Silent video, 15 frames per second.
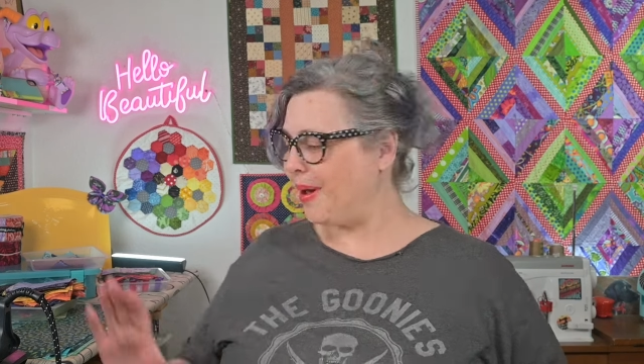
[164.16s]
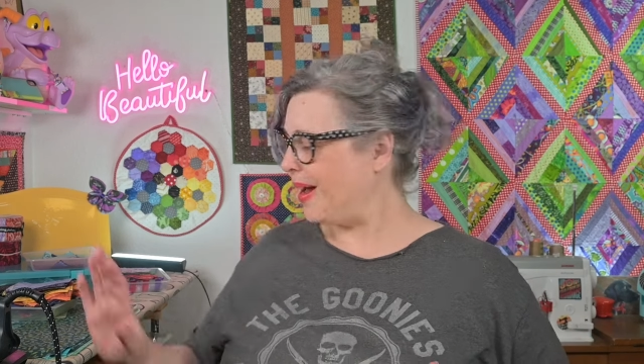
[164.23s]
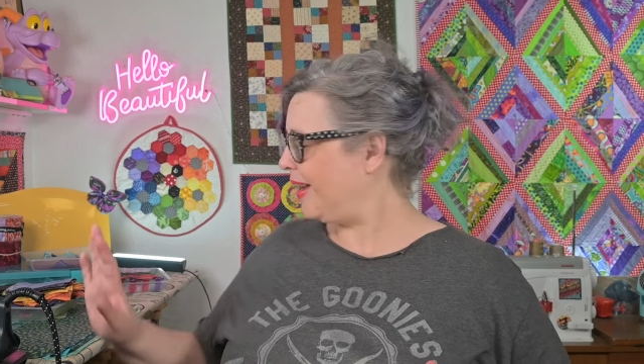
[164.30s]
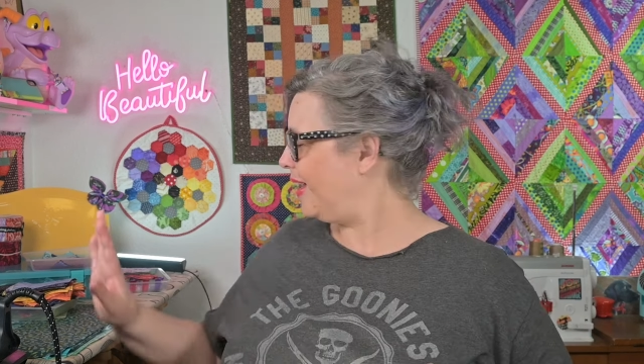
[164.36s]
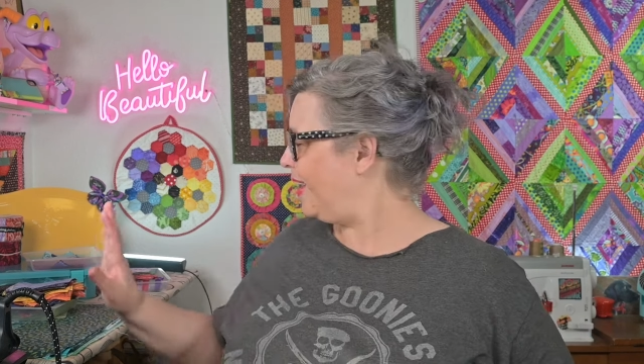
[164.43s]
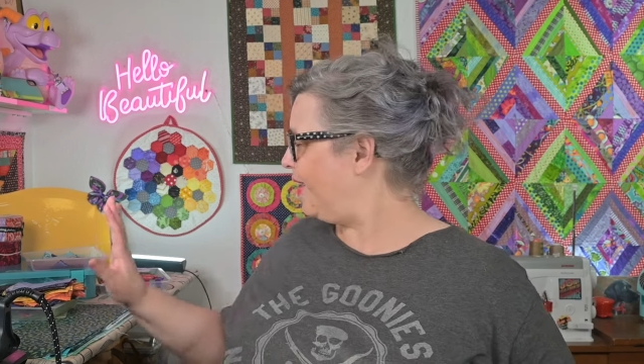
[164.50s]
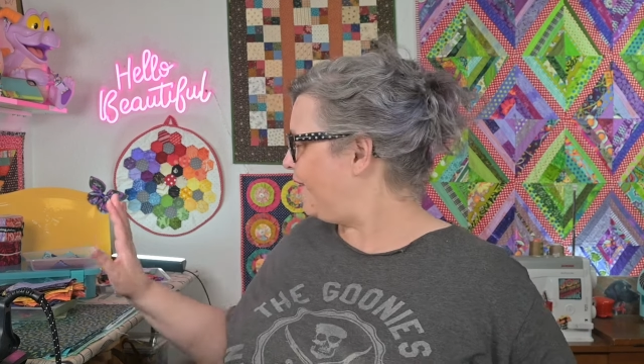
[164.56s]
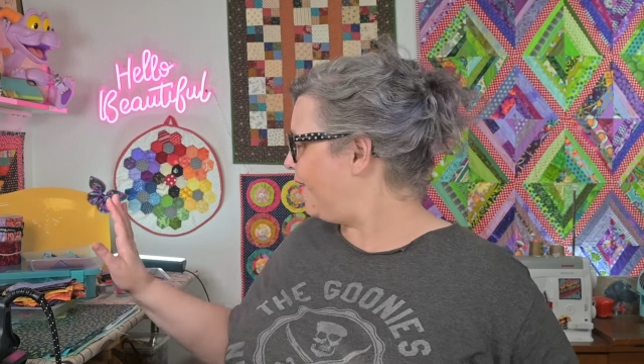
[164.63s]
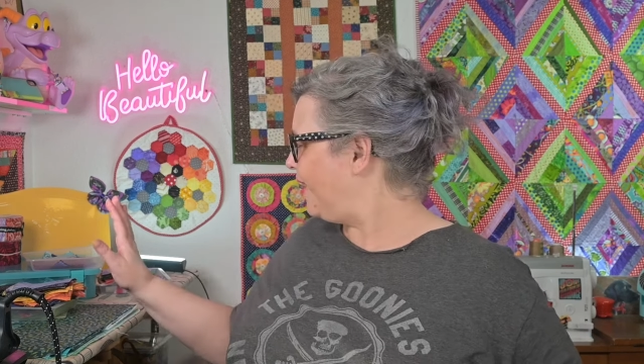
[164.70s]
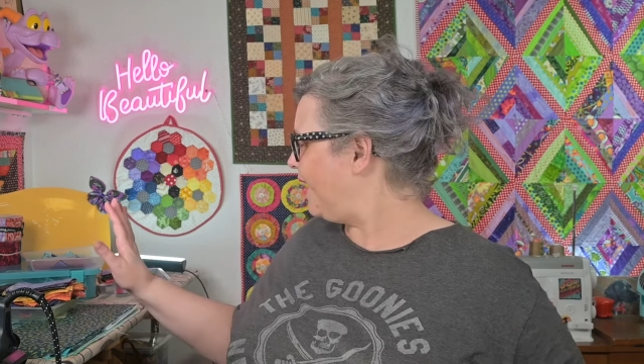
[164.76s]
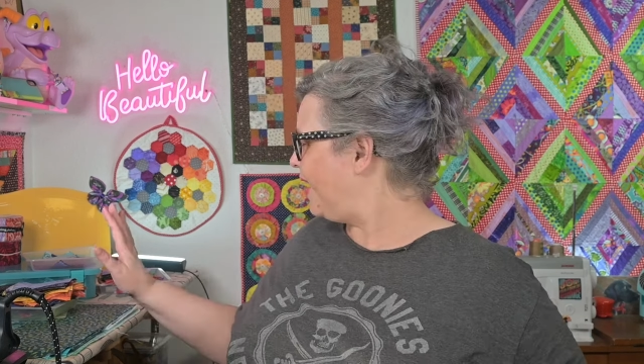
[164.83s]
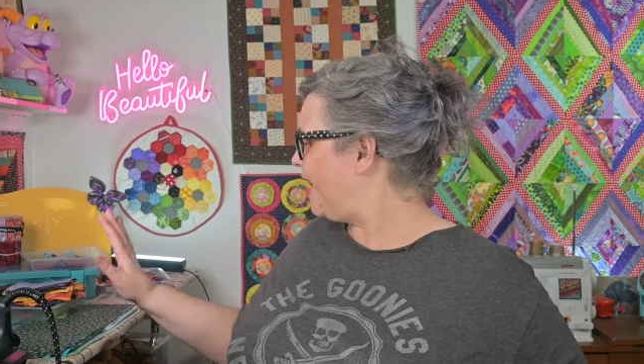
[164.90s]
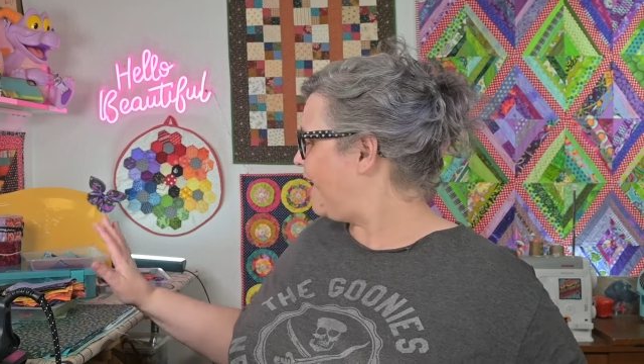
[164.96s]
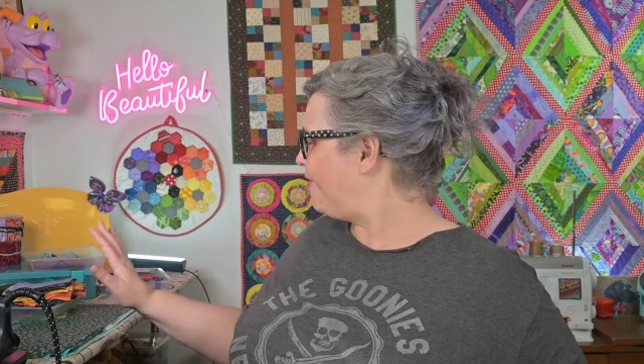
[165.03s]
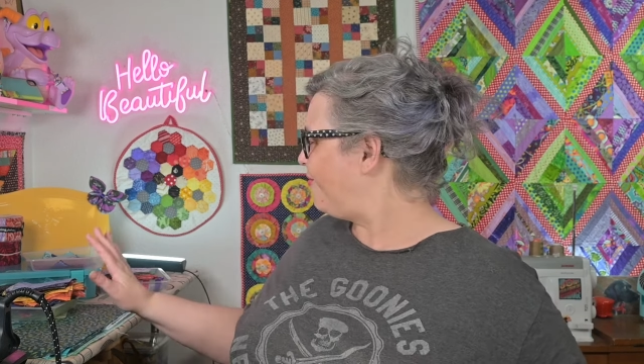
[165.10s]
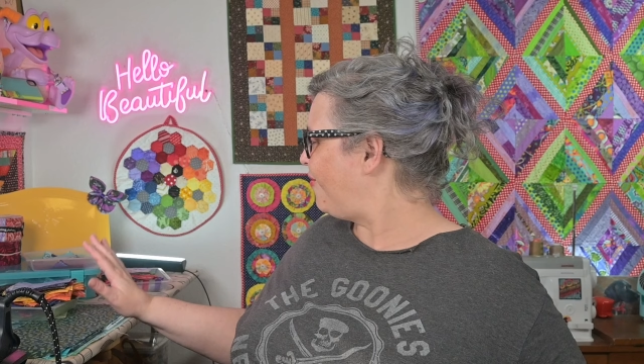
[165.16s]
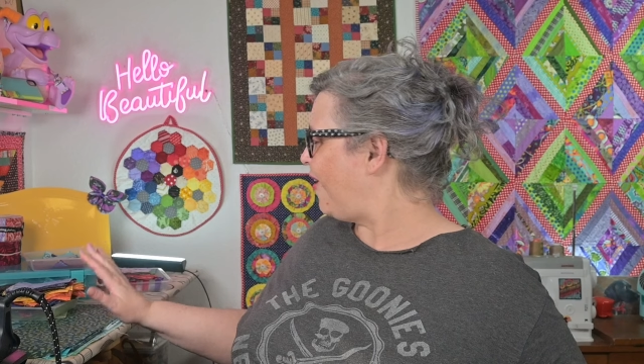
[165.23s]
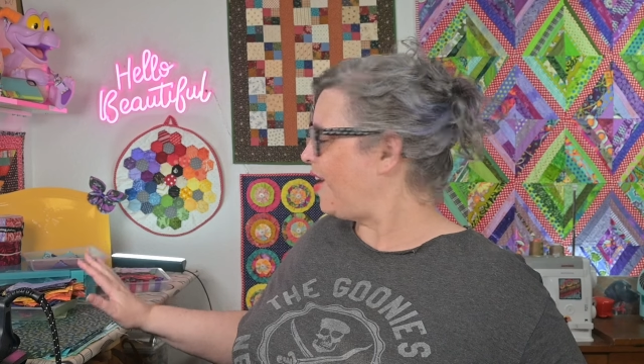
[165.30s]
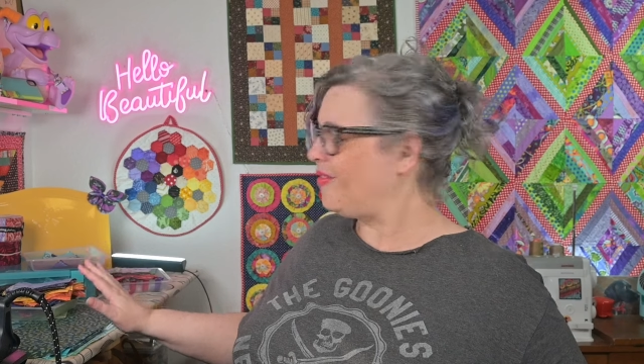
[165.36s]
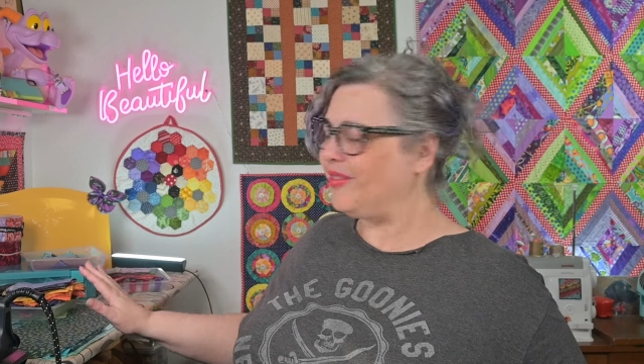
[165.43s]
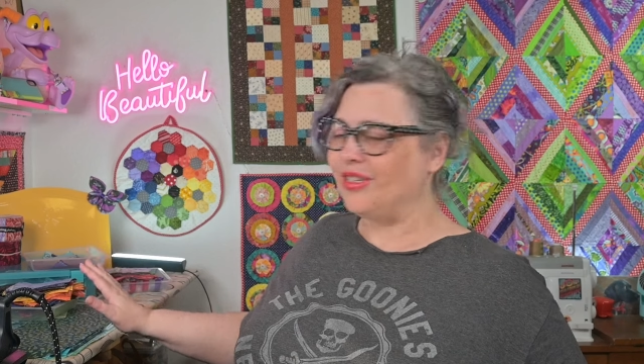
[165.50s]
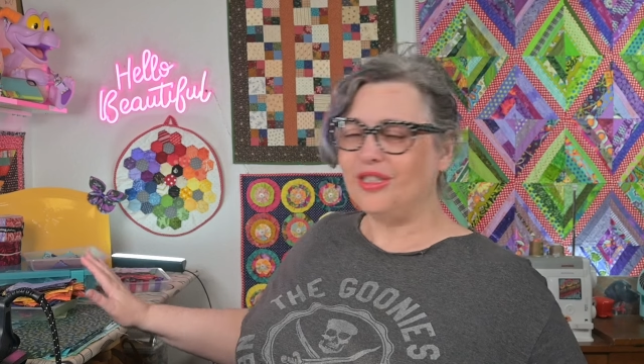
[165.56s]
Back here I have
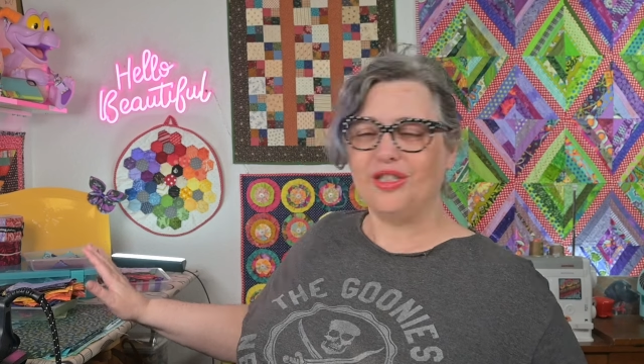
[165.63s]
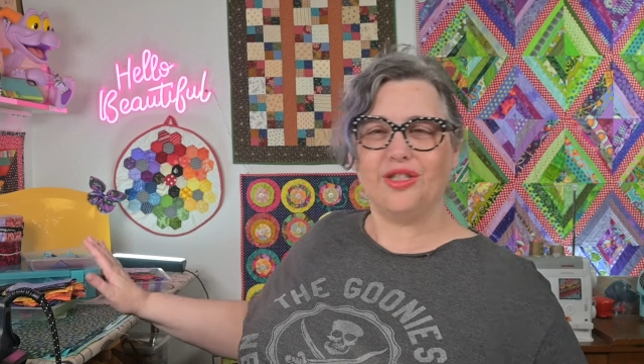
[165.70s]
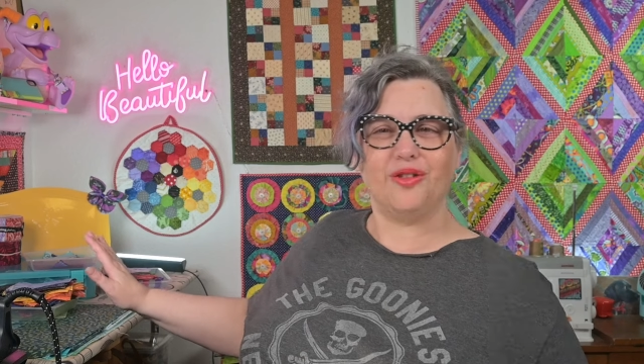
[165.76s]
five inch